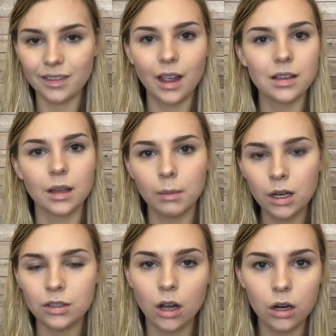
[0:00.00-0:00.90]
Guys, I'm on
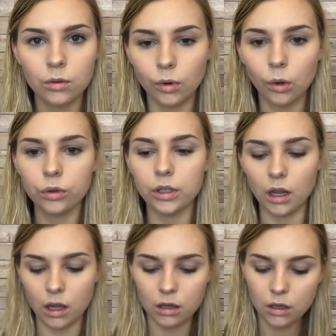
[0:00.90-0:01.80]
a Tarte roll
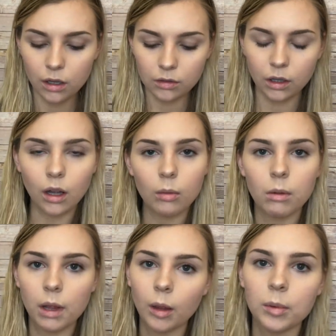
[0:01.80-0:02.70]
today. Like all
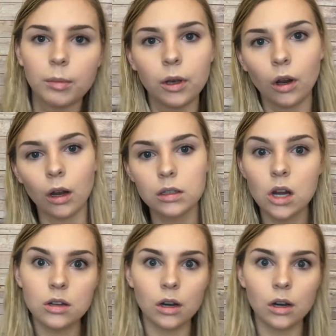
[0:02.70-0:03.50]
my makeup's been Tarte.